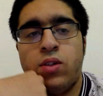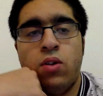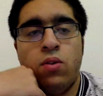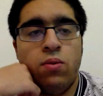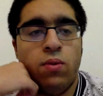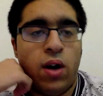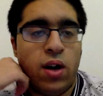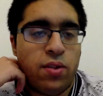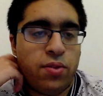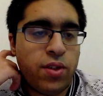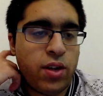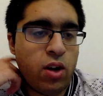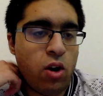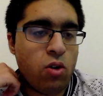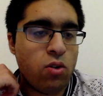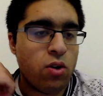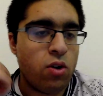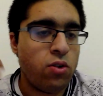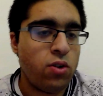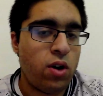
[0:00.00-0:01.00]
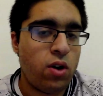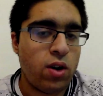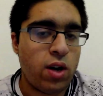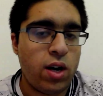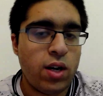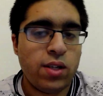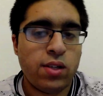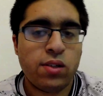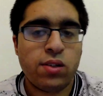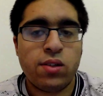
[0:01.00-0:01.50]
I think I'll go now,
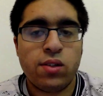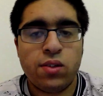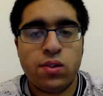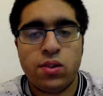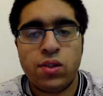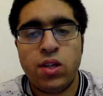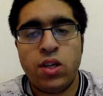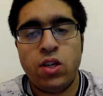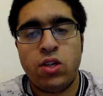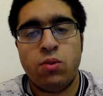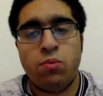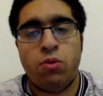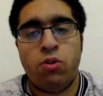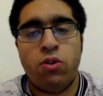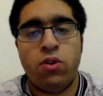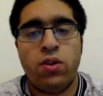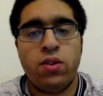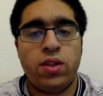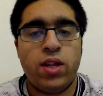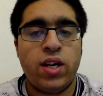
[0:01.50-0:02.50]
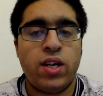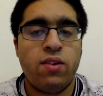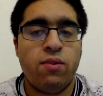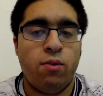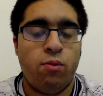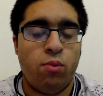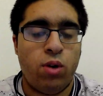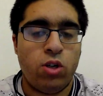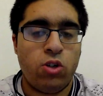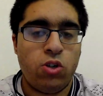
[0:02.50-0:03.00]
guys. See you tomorrow, and thank you
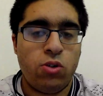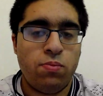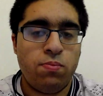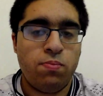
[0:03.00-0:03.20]
very much.